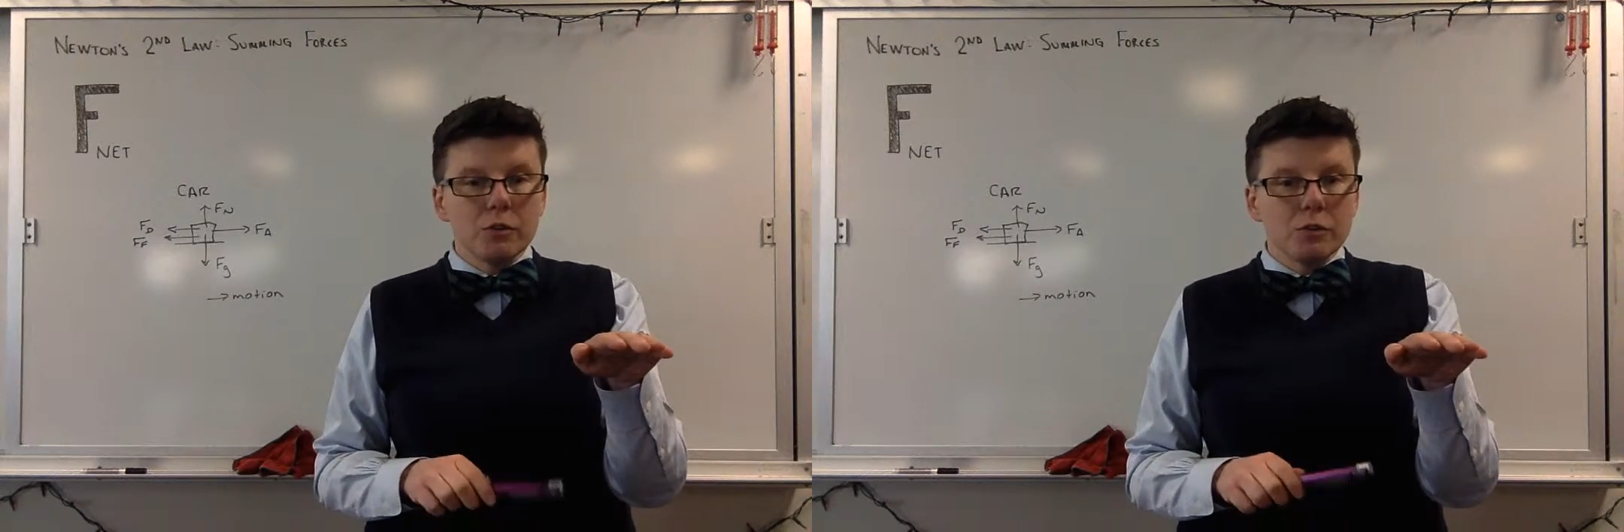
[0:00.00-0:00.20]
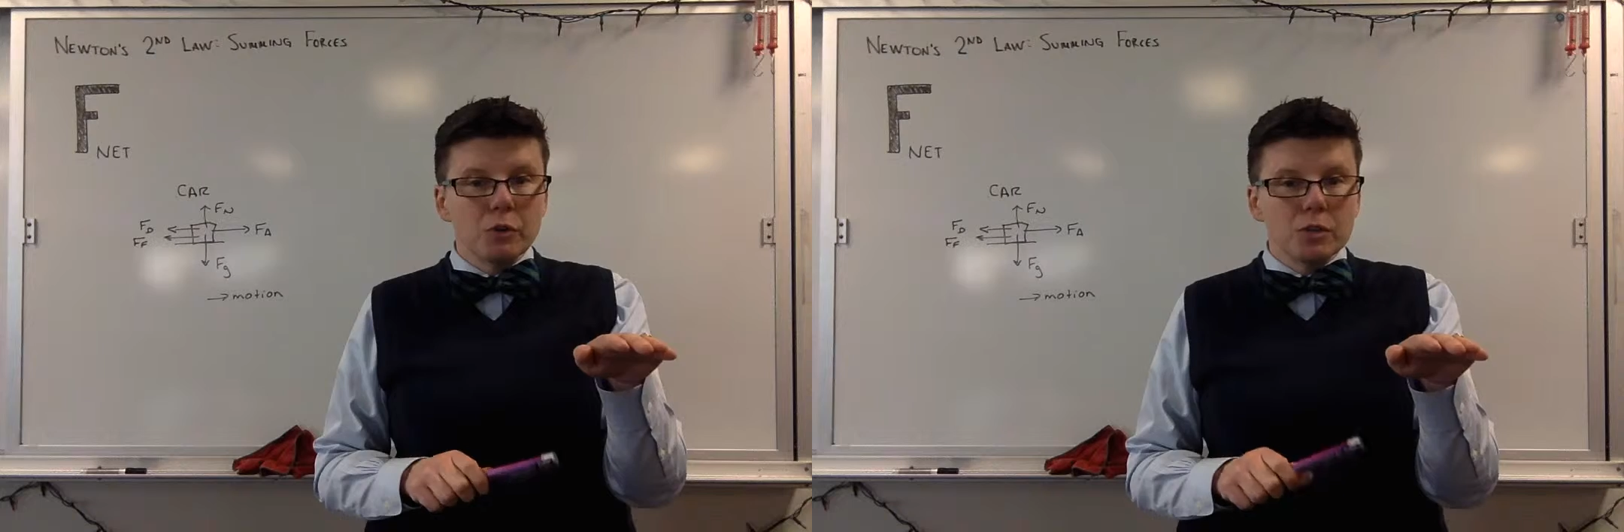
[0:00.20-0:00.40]

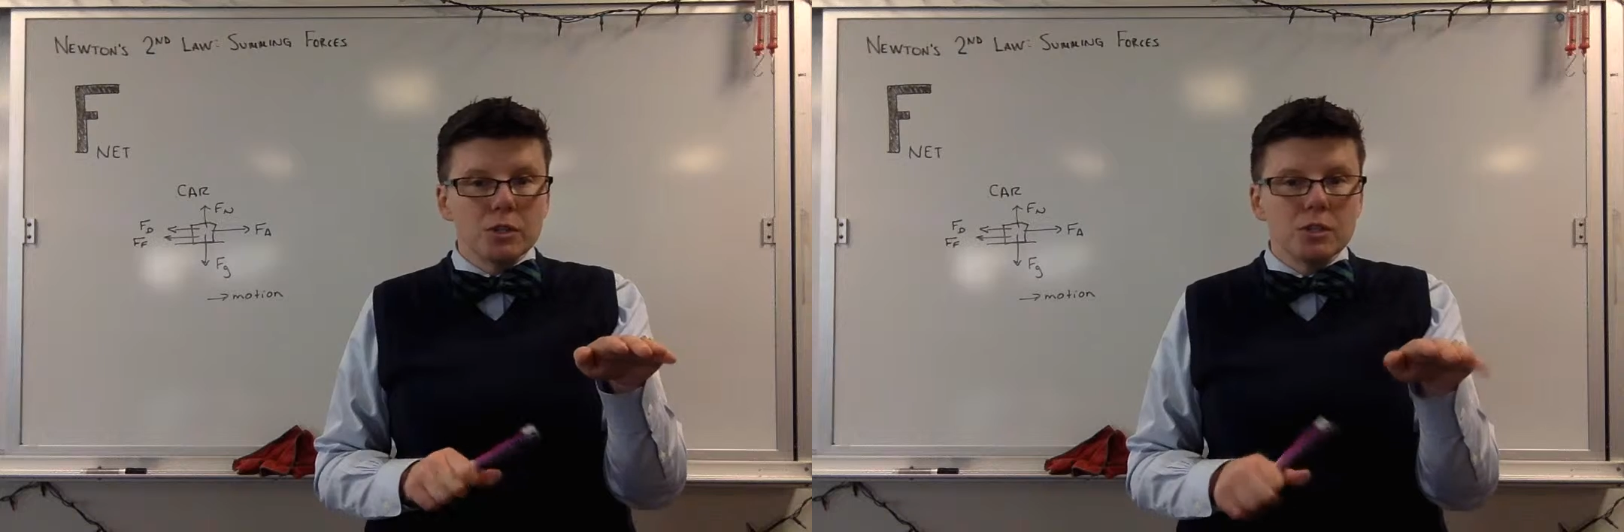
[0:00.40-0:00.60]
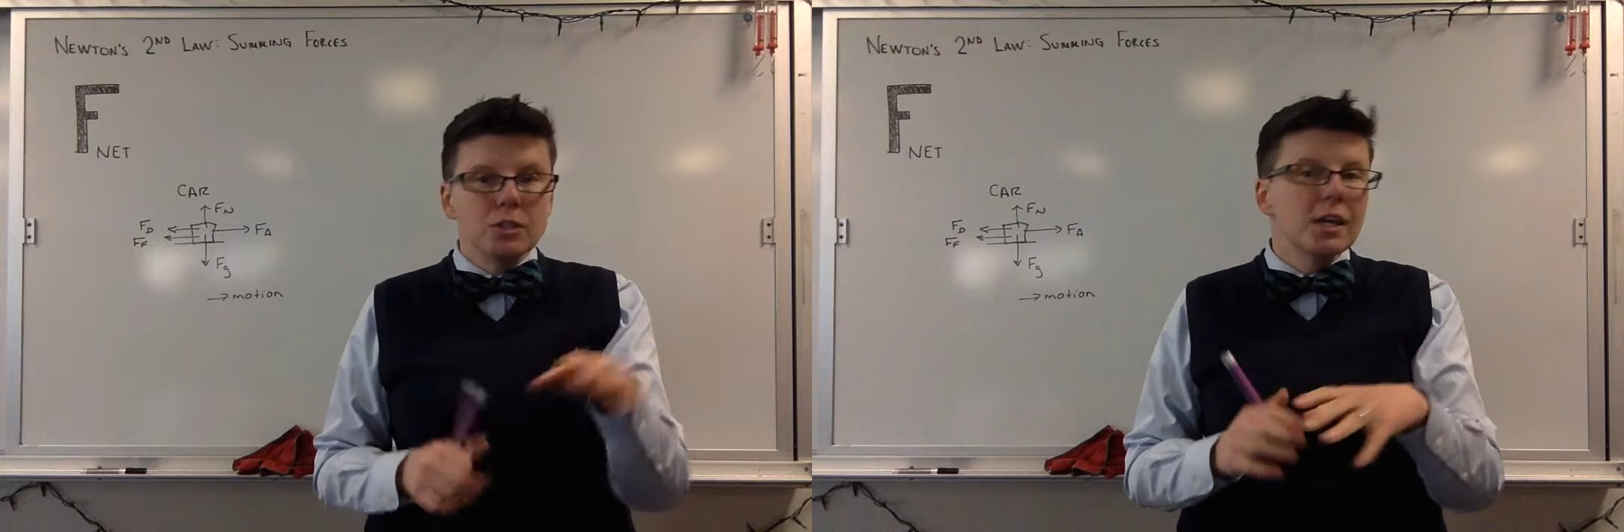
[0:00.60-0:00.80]

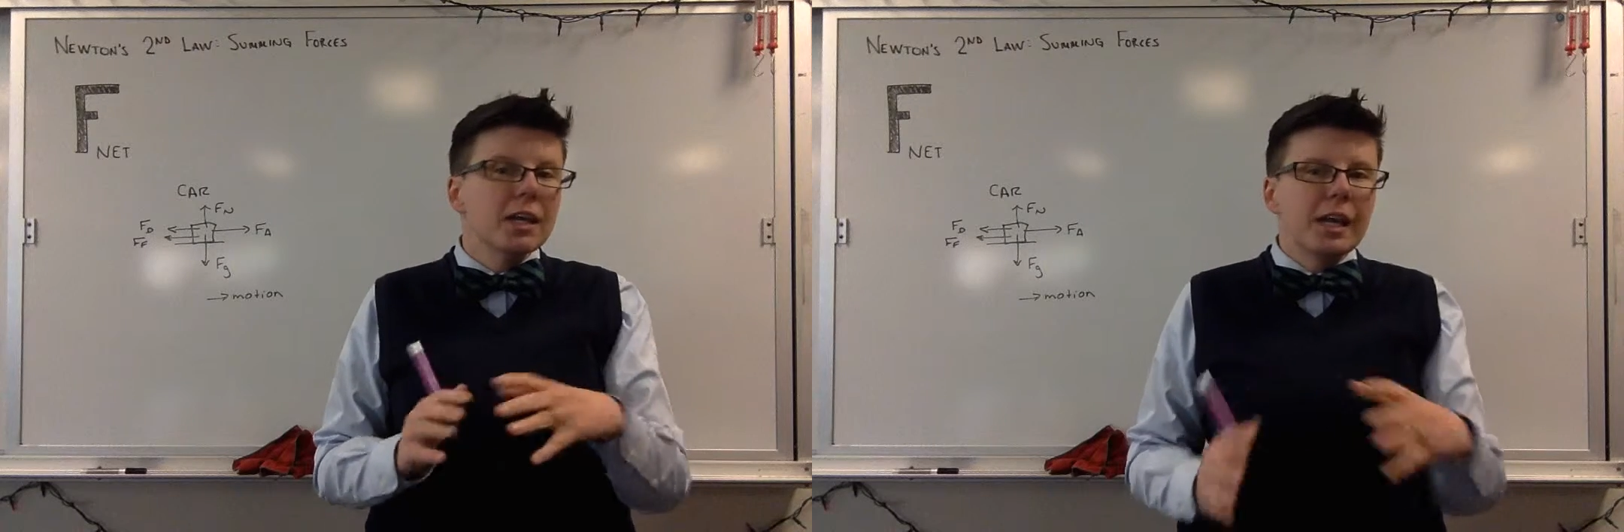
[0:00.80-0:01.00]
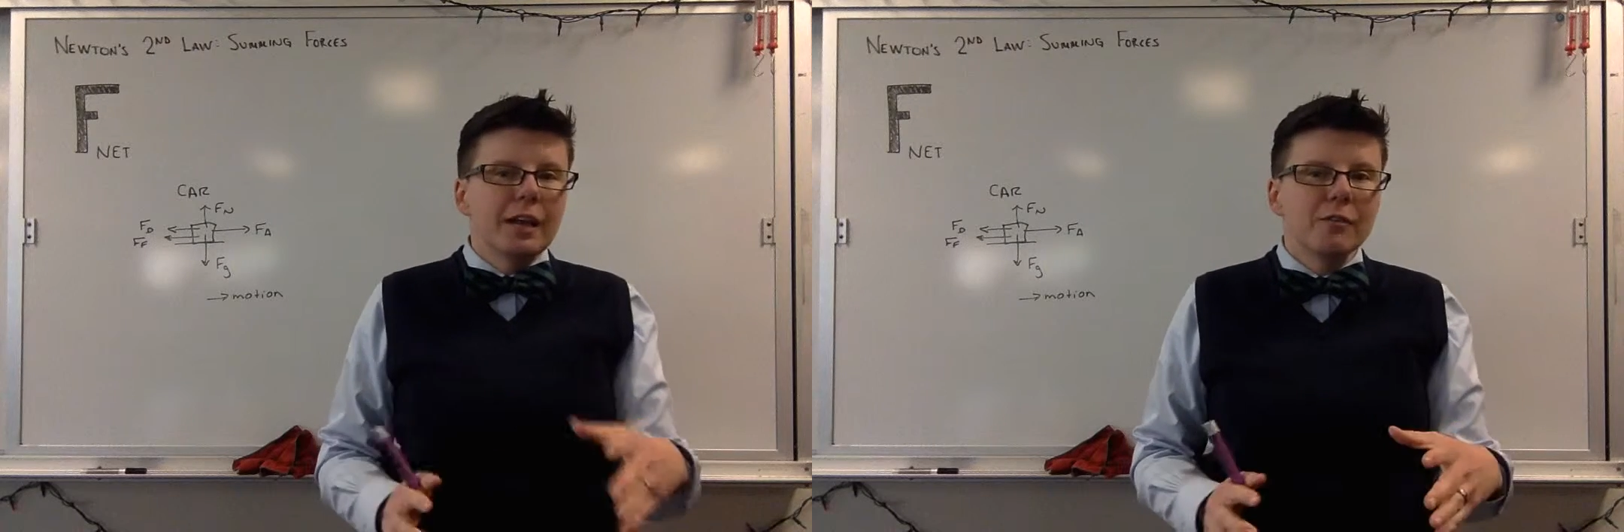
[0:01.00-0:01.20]
forces
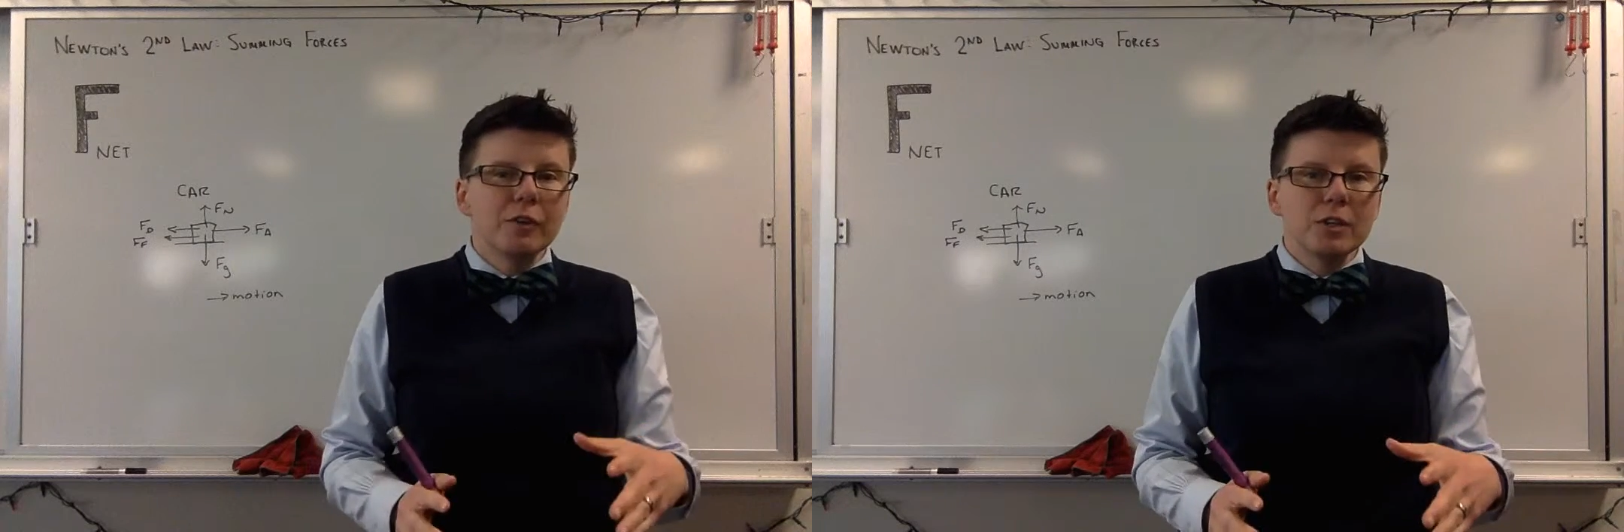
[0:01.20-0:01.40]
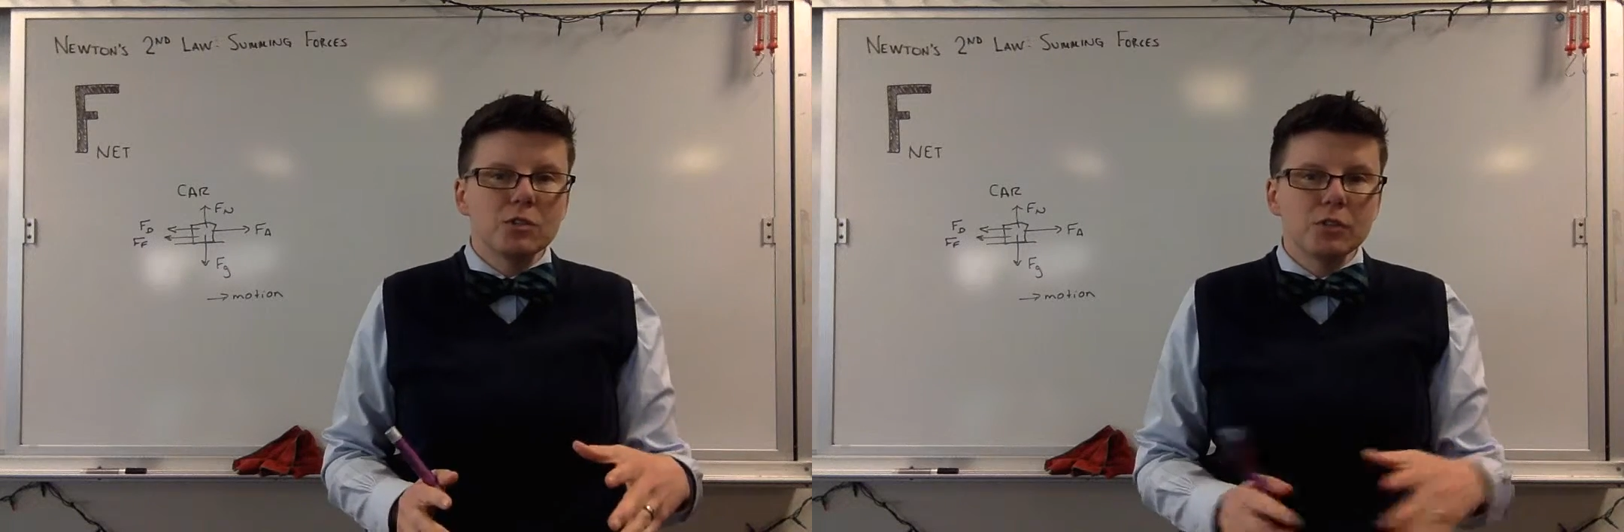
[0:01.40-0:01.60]
and
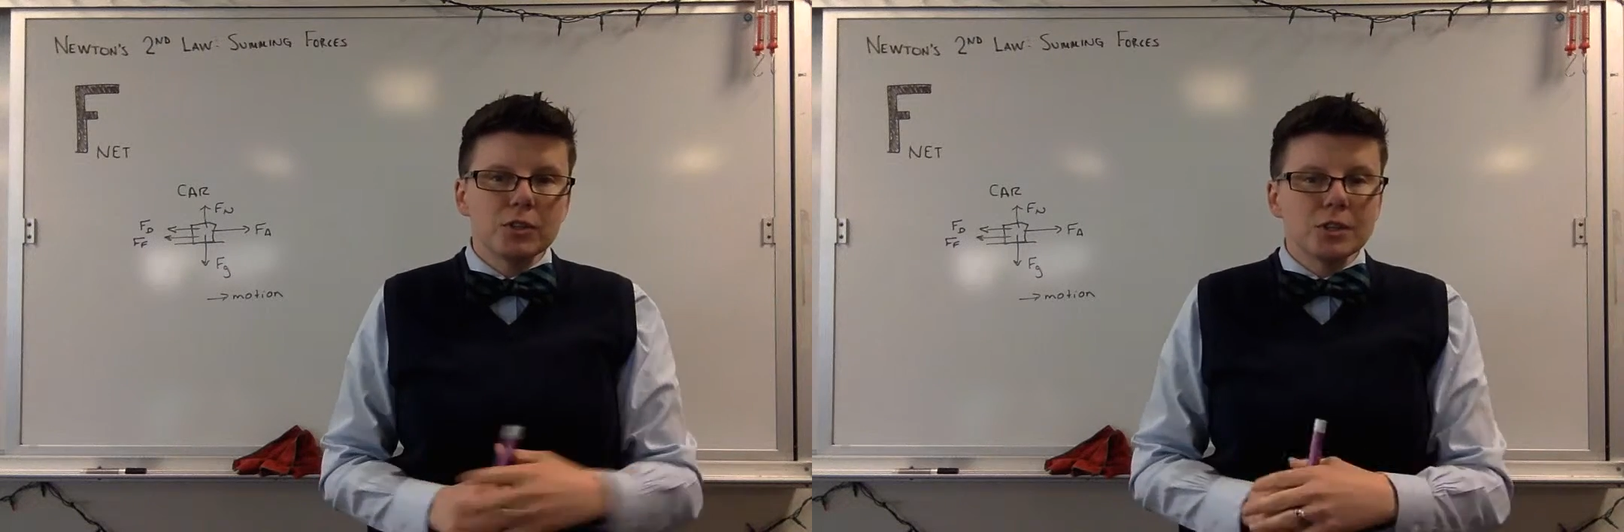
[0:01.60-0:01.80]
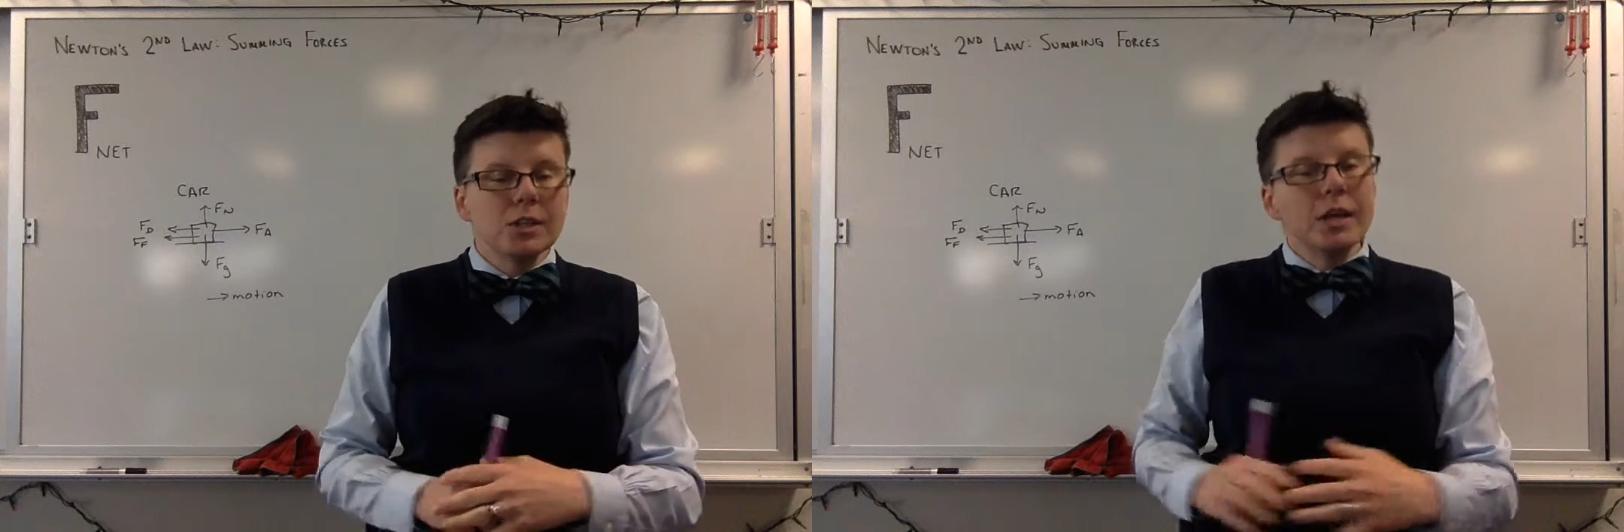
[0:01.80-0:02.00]
vice versa.